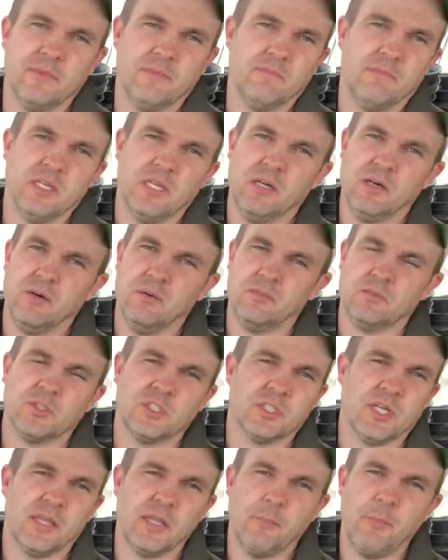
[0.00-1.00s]

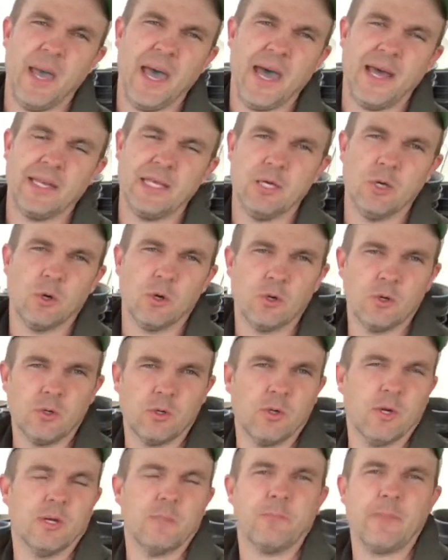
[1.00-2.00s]
just on the patio
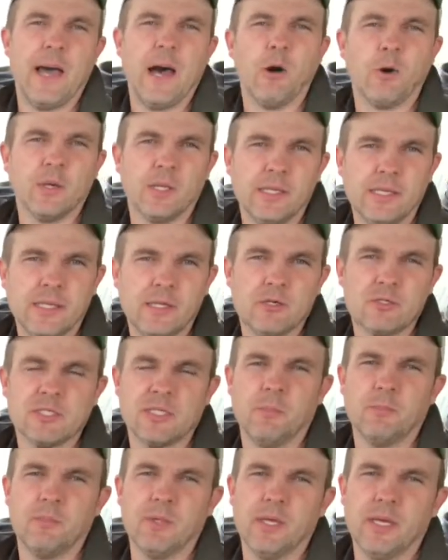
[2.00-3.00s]
or a balcony or
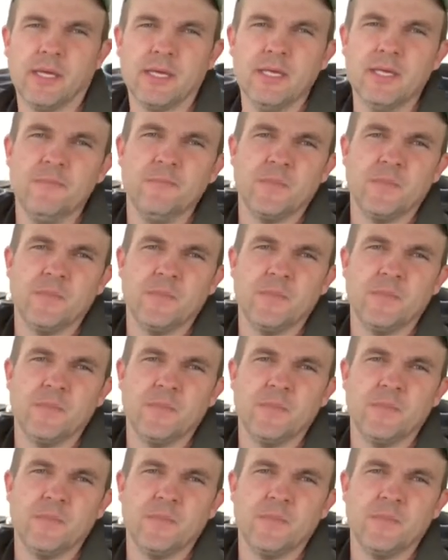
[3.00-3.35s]
something,